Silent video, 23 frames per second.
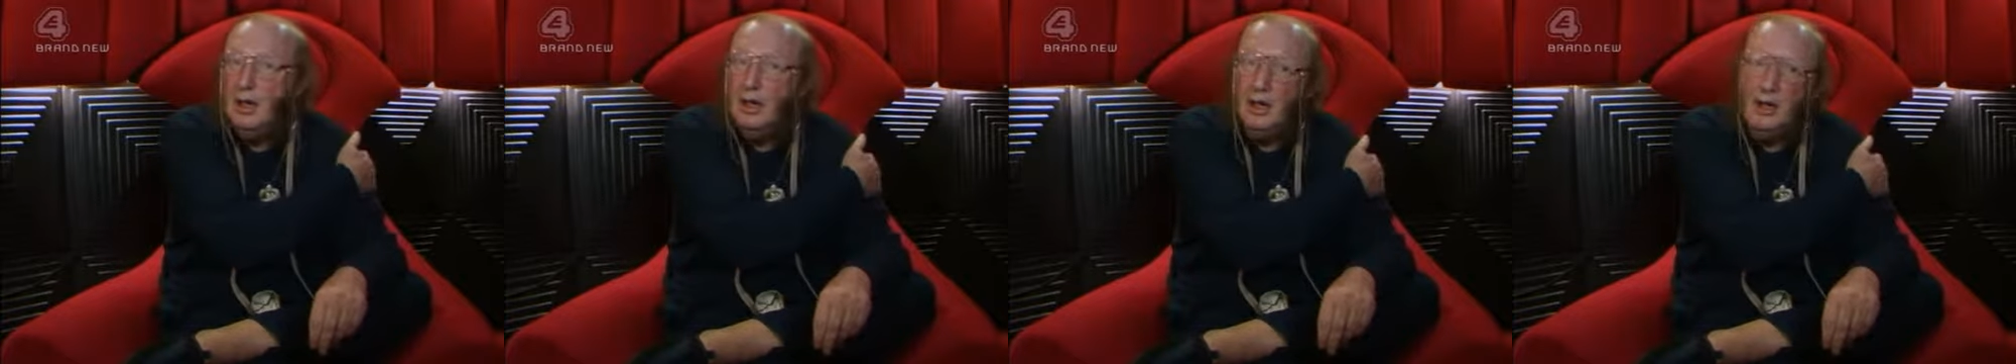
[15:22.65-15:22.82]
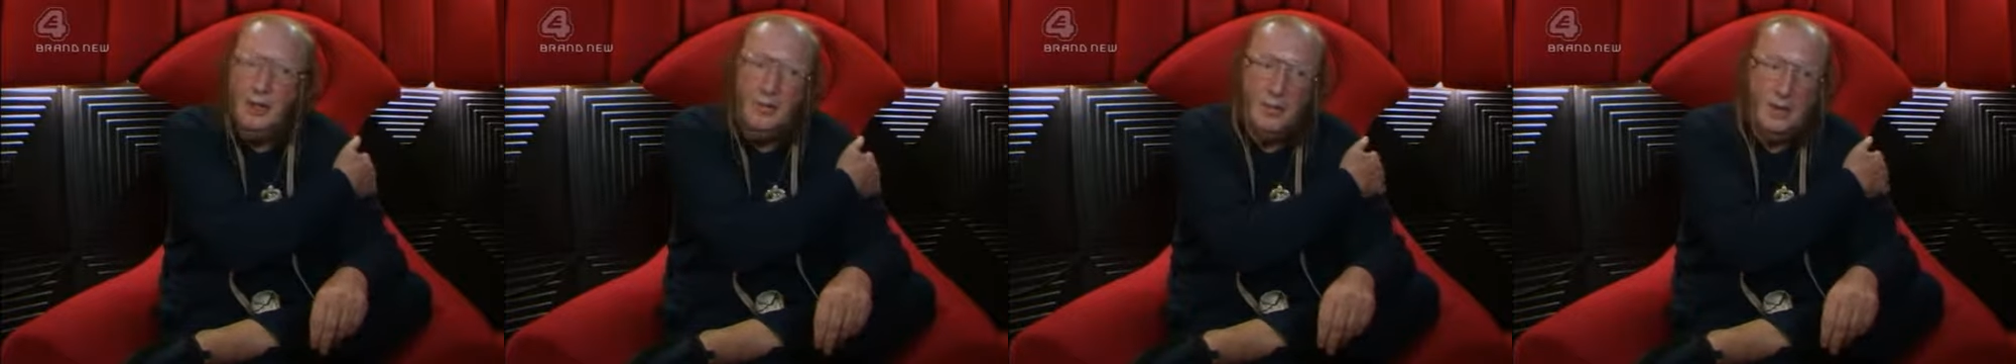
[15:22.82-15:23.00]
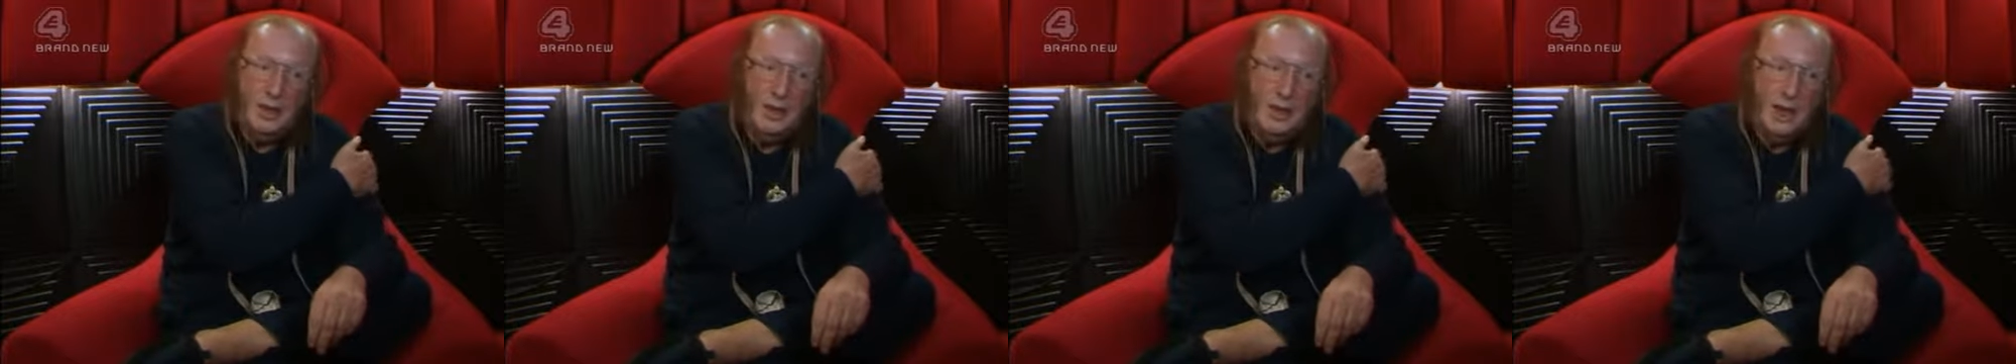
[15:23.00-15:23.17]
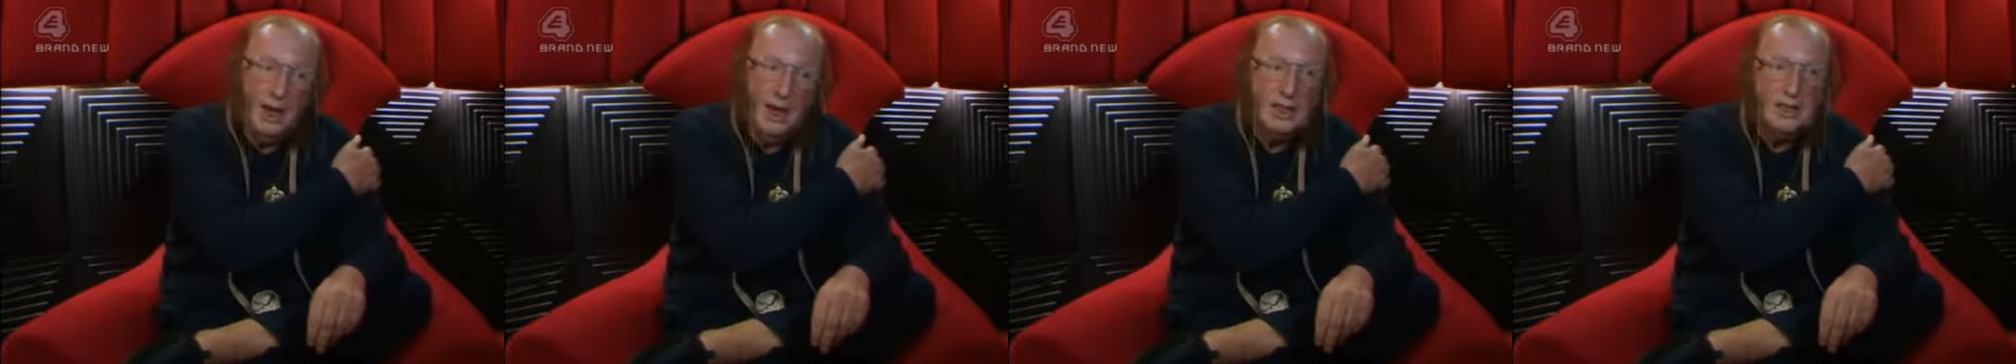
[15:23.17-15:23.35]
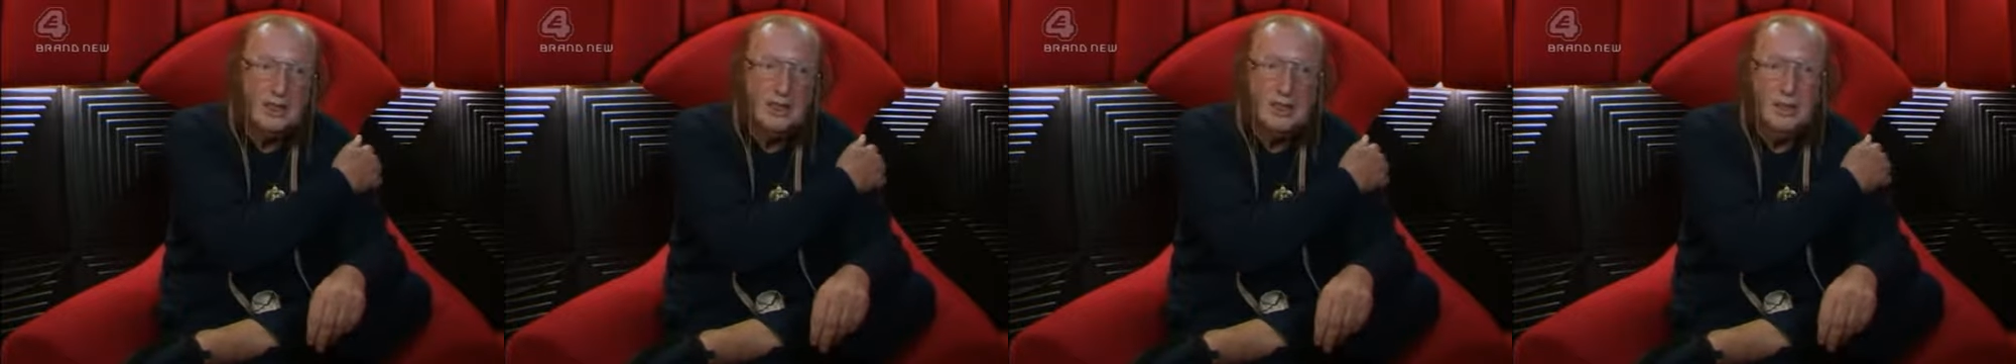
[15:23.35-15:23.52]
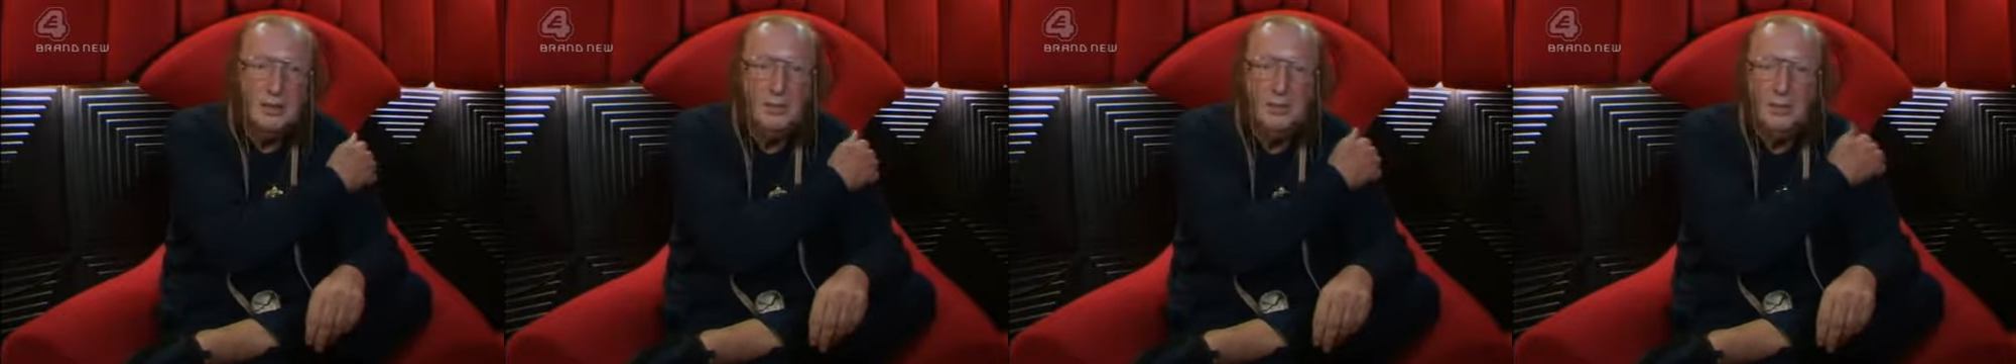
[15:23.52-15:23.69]
Everybody
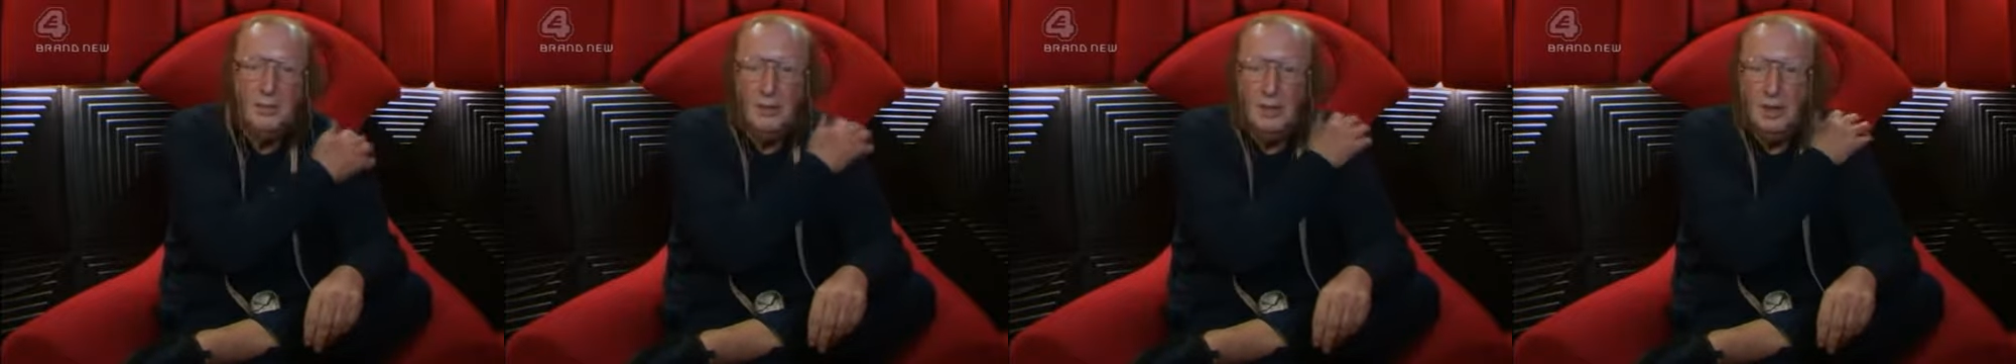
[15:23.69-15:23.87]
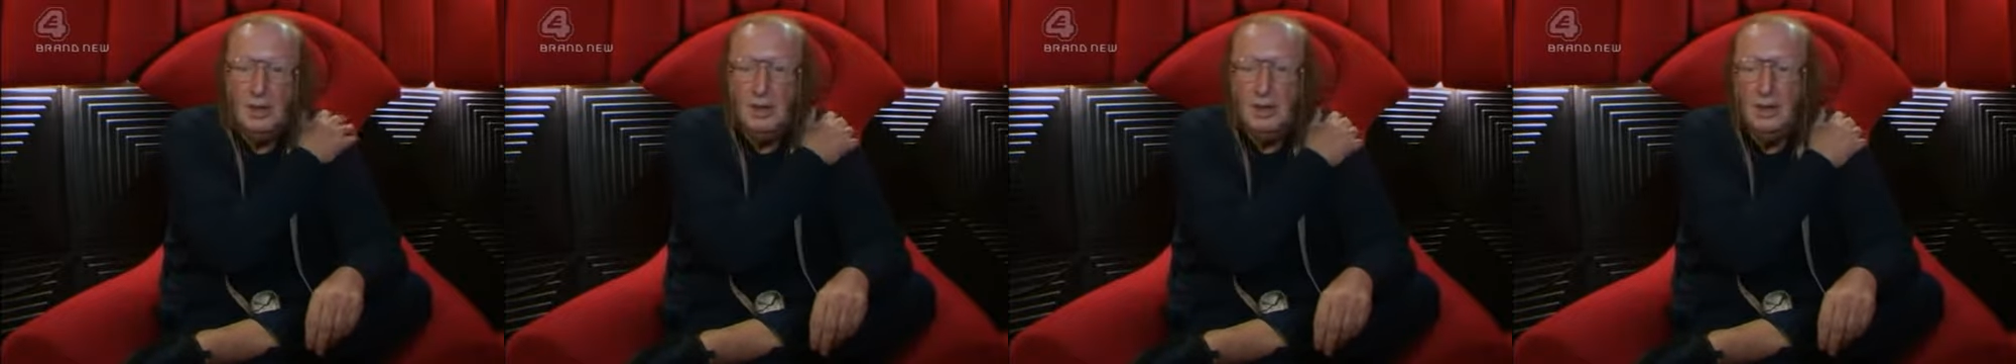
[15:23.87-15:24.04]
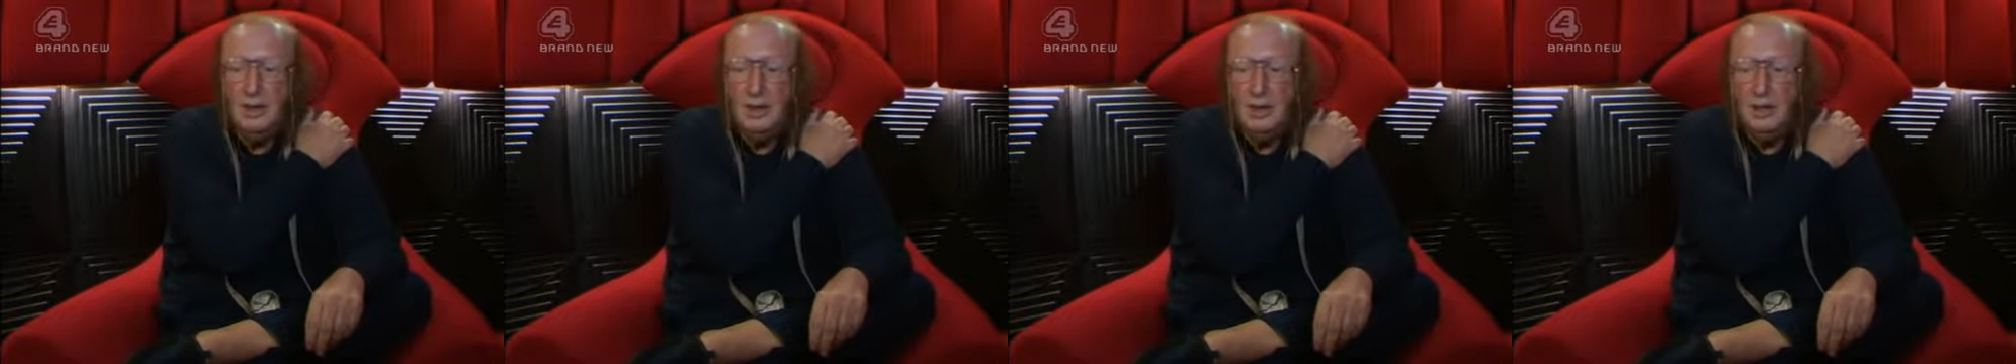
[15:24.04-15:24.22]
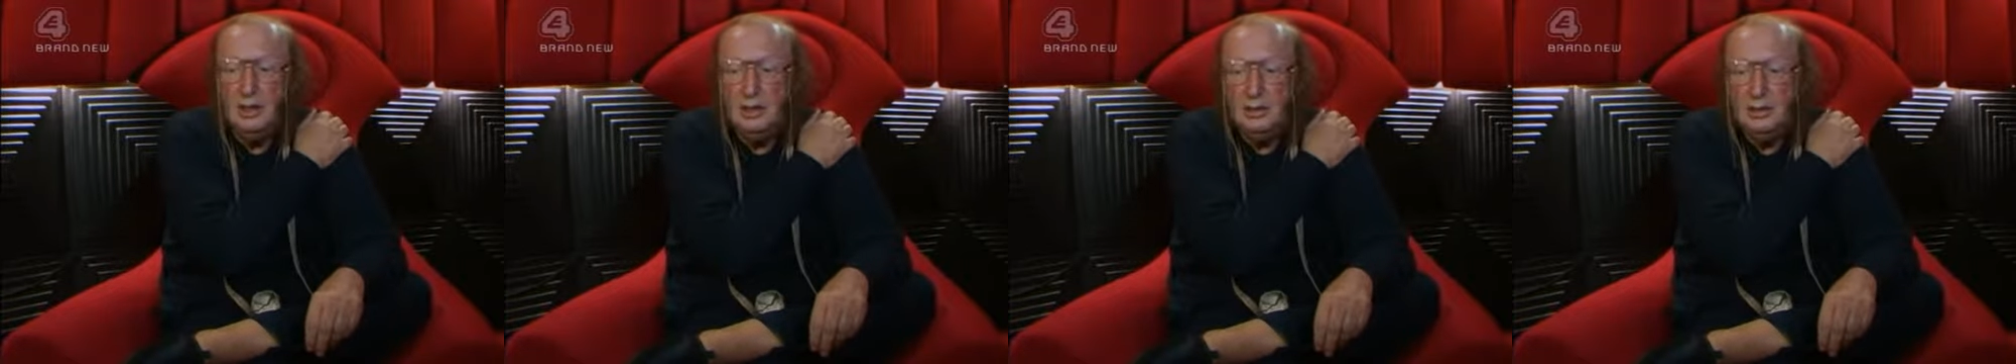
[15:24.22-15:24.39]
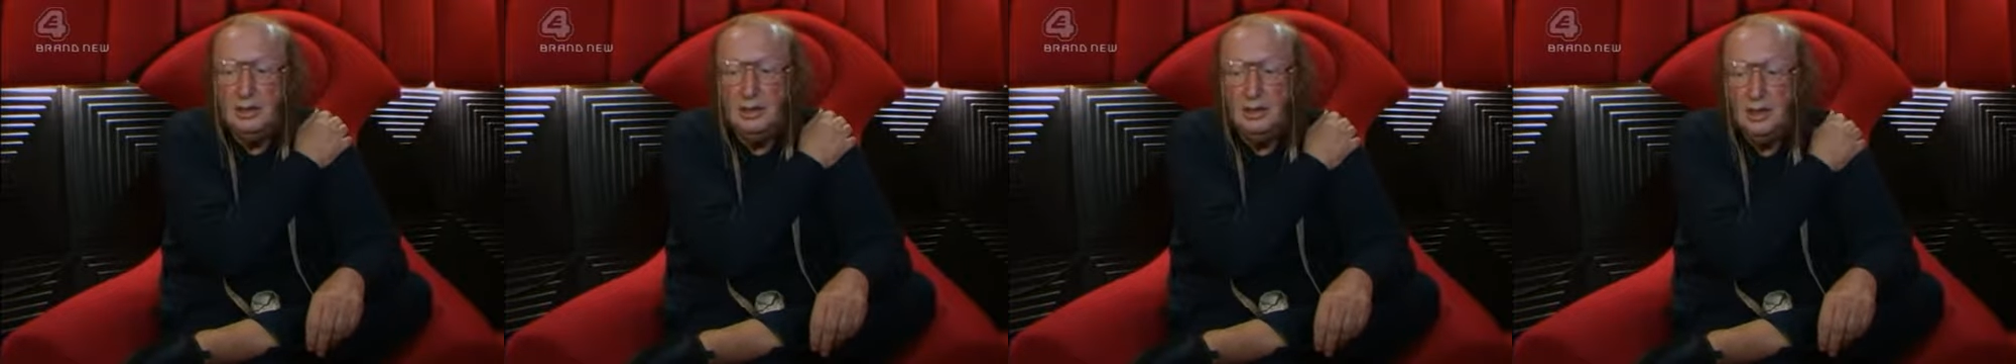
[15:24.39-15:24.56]
likes him. He's